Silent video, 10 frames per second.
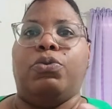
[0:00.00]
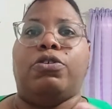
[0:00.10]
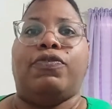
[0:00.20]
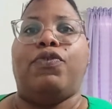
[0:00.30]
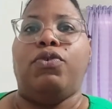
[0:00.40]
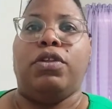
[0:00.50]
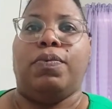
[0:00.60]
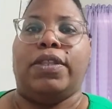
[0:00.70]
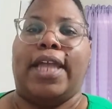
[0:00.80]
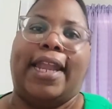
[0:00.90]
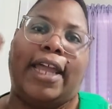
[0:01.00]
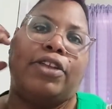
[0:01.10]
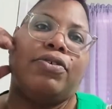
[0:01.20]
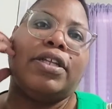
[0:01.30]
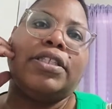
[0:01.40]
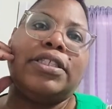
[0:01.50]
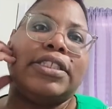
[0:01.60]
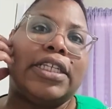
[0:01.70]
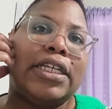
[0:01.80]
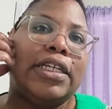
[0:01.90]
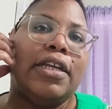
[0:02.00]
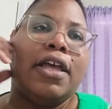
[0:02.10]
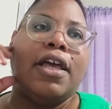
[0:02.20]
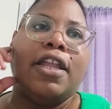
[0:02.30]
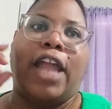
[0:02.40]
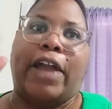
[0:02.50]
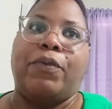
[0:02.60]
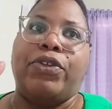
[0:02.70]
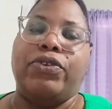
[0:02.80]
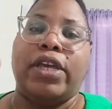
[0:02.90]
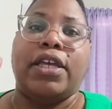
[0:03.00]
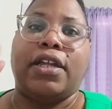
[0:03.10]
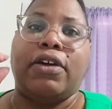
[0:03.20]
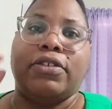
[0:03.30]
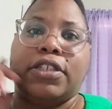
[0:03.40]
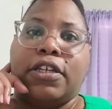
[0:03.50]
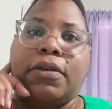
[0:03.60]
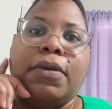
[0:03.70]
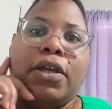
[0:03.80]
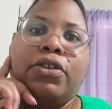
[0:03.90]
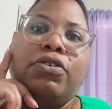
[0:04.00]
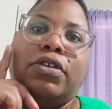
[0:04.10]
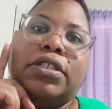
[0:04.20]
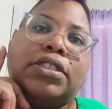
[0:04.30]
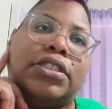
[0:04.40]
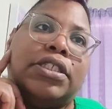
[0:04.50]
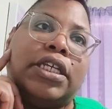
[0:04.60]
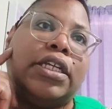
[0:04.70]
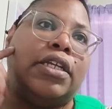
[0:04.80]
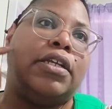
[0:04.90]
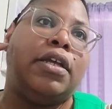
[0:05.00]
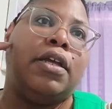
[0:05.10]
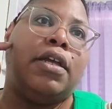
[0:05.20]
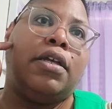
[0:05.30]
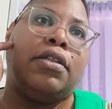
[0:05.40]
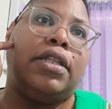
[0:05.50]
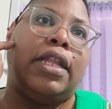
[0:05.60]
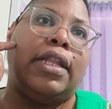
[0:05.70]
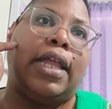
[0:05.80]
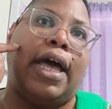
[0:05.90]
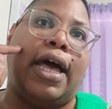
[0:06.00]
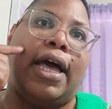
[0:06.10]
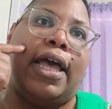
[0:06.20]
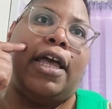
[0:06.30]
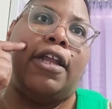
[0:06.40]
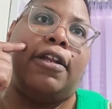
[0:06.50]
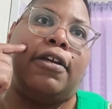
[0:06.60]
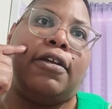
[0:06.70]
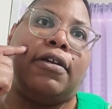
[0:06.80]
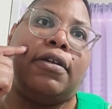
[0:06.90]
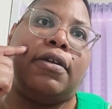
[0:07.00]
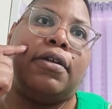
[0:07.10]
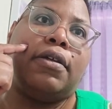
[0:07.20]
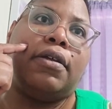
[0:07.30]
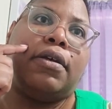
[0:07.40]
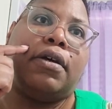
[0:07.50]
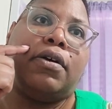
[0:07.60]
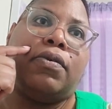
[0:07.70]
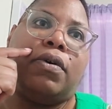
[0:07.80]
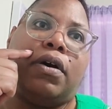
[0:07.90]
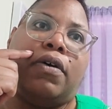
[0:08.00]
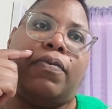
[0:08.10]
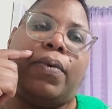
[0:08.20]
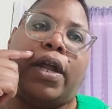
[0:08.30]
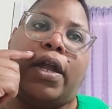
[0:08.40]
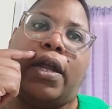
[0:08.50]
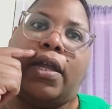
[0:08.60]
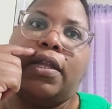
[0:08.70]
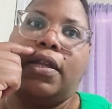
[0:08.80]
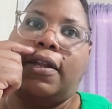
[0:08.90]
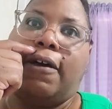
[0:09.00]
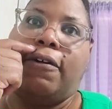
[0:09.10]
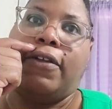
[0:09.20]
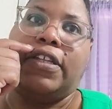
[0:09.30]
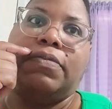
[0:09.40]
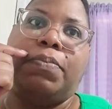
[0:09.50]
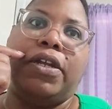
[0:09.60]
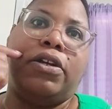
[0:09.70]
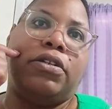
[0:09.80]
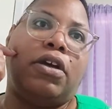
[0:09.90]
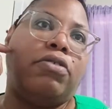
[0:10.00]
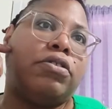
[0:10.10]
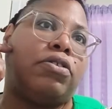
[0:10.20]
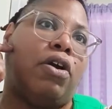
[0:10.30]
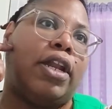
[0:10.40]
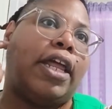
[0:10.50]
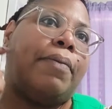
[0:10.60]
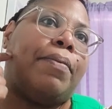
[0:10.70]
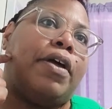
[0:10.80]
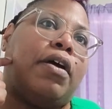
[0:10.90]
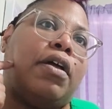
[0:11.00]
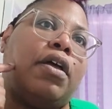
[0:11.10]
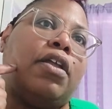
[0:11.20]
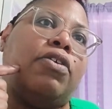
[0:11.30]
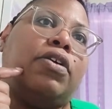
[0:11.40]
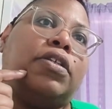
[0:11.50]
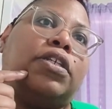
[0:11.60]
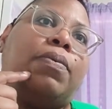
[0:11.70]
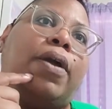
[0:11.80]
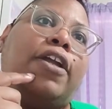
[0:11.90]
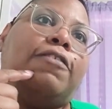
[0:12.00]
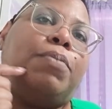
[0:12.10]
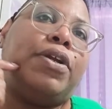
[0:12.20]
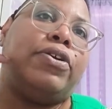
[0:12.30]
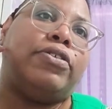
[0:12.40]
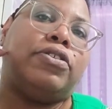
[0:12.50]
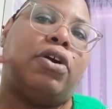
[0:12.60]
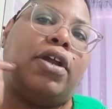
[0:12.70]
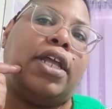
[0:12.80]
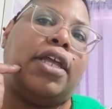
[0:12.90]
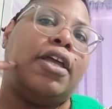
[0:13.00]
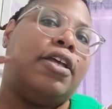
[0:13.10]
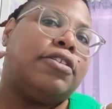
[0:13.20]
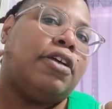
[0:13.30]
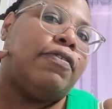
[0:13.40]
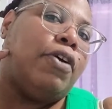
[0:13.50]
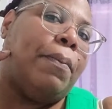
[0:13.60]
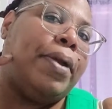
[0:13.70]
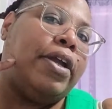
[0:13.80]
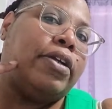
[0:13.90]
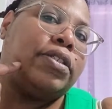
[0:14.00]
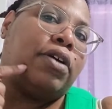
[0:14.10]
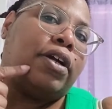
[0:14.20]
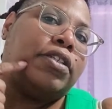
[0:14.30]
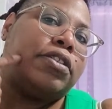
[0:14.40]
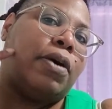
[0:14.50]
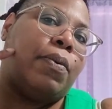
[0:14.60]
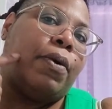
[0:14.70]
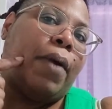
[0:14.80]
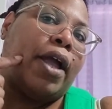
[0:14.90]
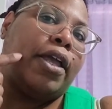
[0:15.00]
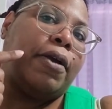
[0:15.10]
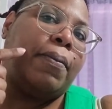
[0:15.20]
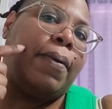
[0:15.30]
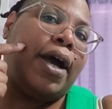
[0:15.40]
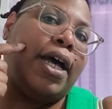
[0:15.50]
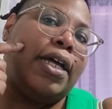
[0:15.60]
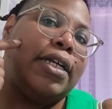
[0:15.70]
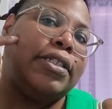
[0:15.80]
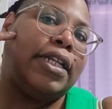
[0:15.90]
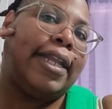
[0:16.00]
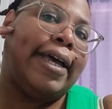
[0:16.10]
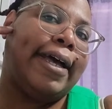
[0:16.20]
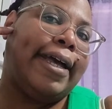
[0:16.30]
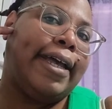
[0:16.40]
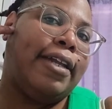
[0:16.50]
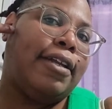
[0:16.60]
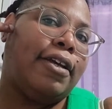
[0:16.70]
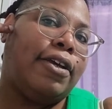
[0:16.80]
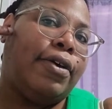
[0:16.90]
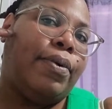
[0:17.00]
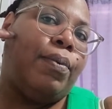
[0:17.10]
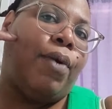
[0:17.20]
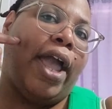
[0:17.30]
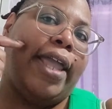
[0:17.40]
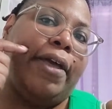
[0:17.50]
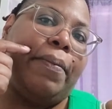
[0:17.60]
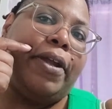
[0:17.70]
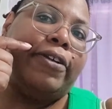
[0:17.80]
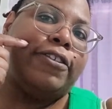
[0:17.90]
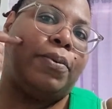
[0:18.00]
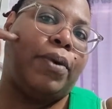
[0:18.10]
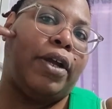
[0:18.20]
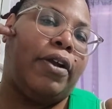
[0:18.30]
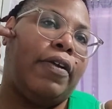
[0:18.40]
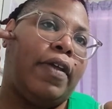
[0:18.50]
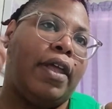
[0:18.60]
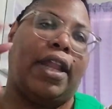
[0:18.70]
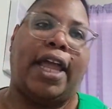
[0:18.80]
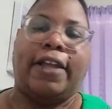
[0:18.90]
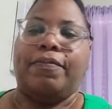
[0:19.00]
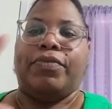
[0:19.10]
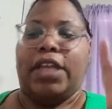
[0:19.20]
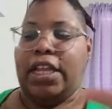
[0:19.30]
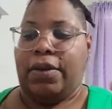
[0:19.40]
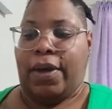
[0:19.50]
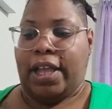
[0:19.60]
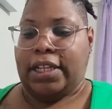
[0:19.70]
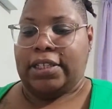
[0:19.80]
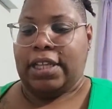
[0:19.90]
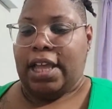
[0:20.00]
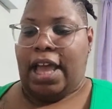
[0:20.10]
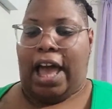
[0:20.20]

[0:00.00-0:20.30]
you was fooling with that? Like, you can see, like, when you get close up, you can see the line of where, you know, his beard don't start at, but you can see where his beard started. So if your beard starts somewhere right here, why is the line way up here somewhere? Like, anyways,